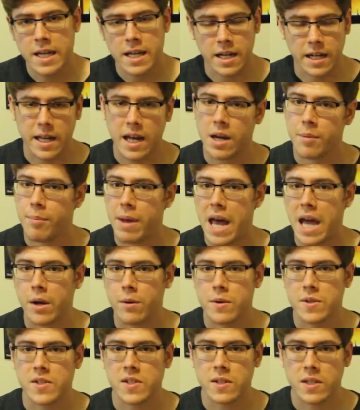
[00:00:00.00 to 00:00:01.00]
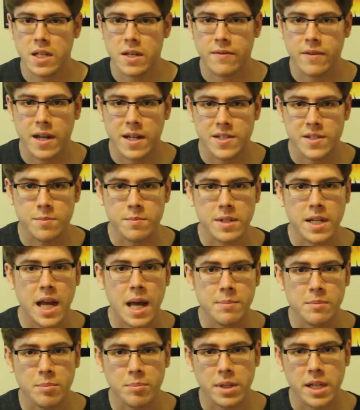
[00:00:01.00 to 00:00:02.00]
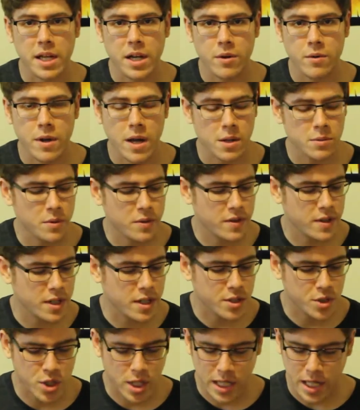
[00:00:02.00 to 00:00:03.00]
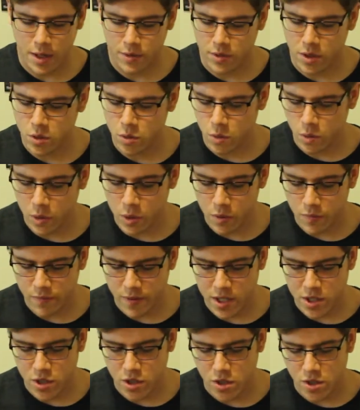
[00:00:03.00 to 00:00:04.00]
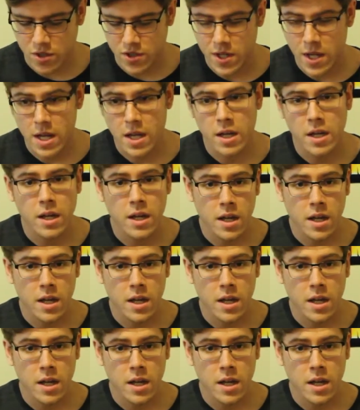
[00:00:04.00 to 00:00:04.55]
I got it back recently. I've had some time to play around with it, check out the cool new features.